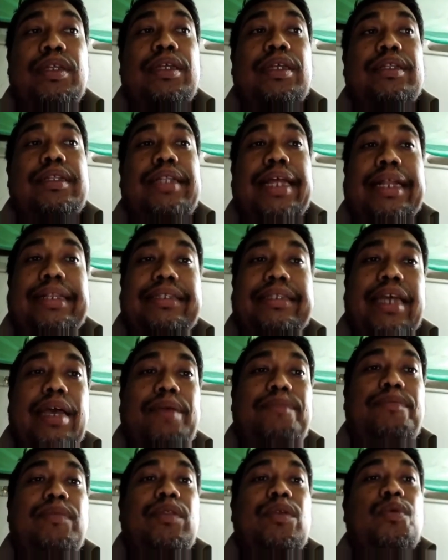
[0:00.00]
That
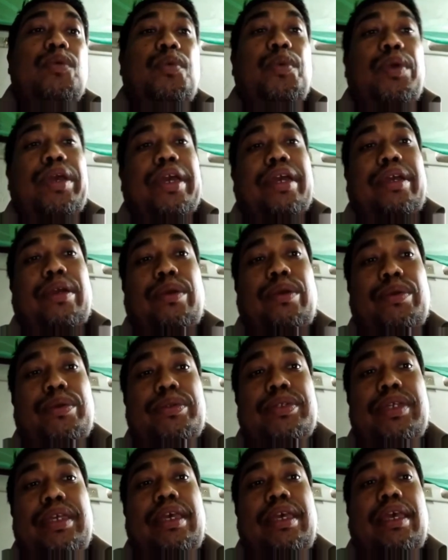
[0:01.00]
time we are
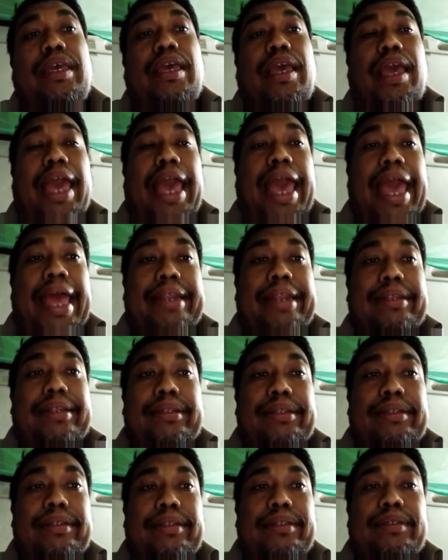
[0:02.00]
using an.
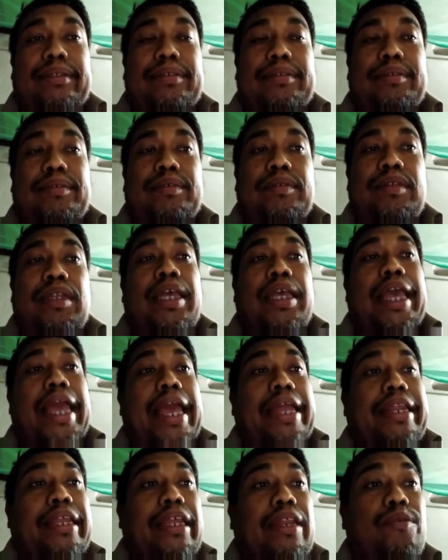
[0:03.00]

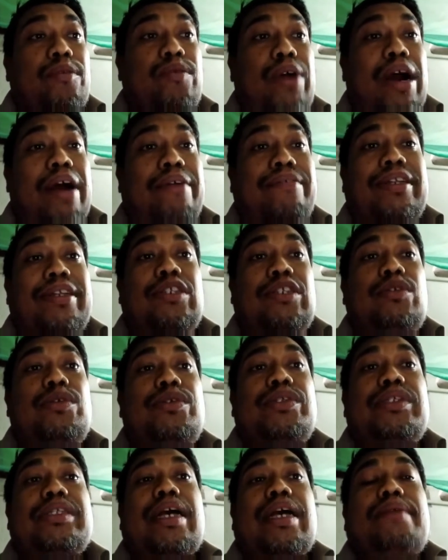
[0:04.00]
And in vowel two
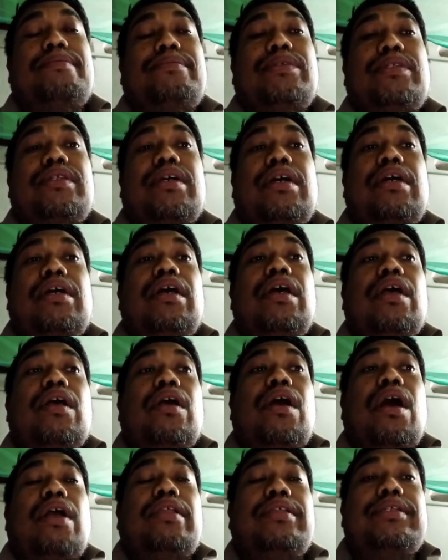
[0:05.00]
sounds are
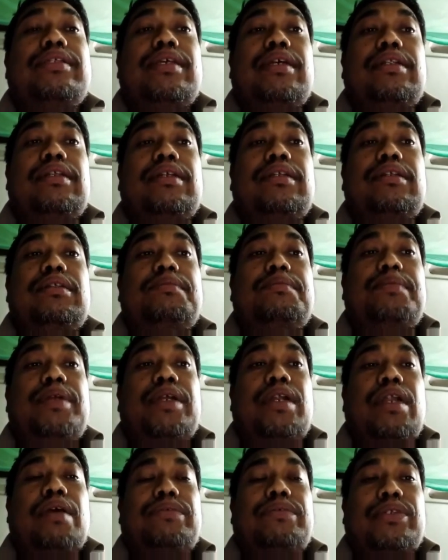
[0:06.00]
consonant
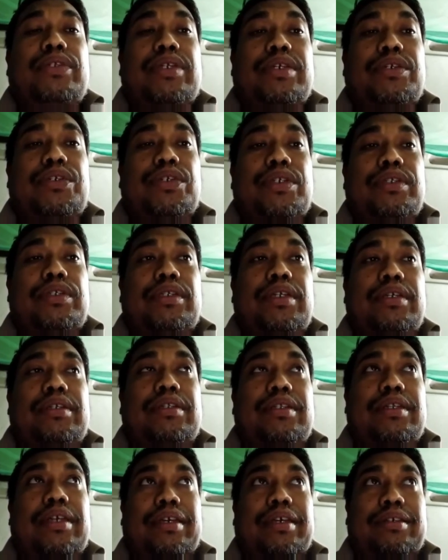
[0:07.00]
pronunciations are
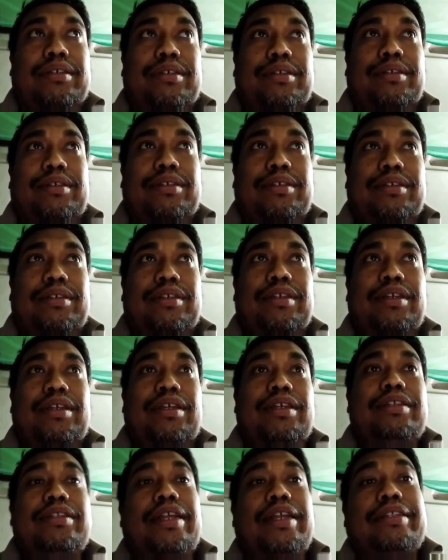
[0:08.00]
there.
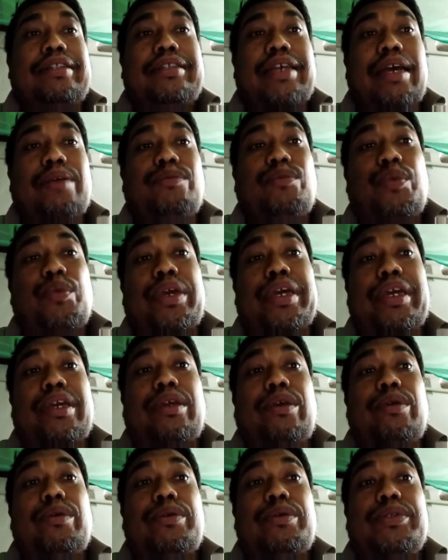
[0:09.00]
That time we are
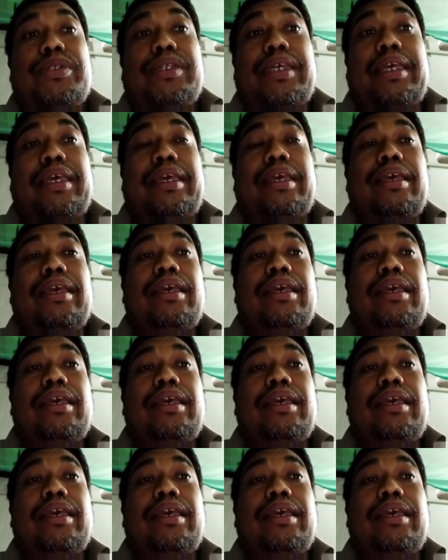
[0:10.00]
using